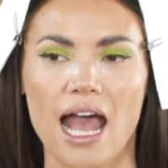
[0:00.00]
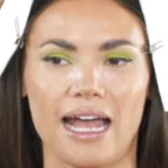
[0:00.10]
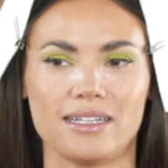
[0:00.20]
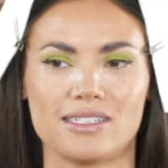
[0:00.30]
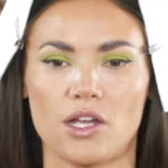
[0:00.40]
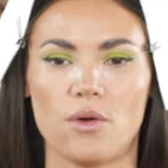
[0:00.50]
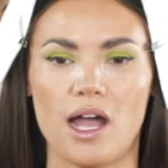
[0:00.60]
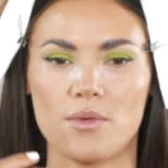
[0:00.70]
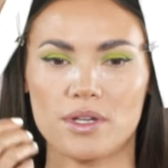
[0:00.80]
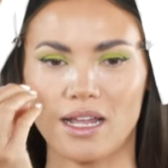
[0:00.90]
And so
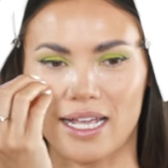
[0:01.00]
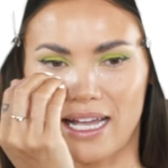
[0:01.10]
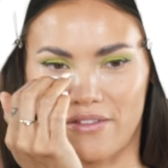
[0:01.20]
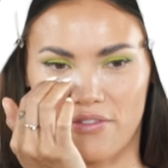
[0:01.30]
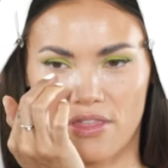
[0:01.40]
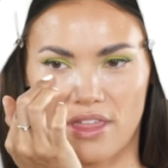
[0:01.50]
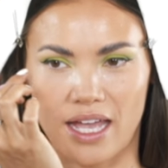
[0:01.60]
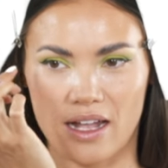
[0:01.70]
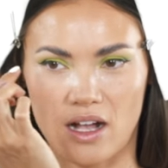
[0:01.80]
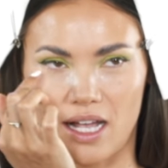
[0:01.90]
I would like have
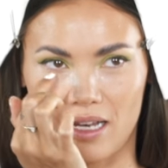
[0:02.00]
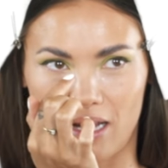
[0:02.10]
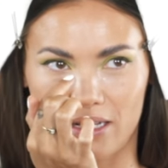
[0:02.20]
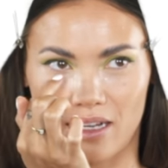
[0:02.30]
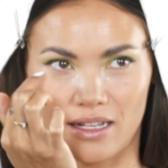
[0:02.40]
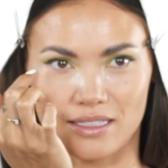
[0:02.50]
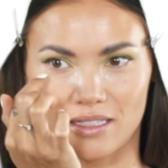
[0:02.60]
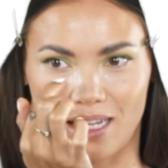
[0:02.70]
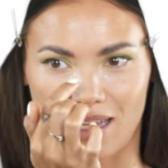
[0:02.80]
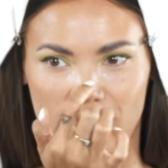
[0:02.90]
thick eyeliner
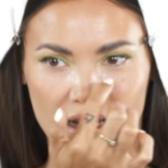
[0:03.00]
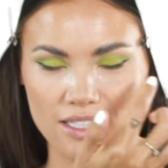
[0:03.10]
underneath that,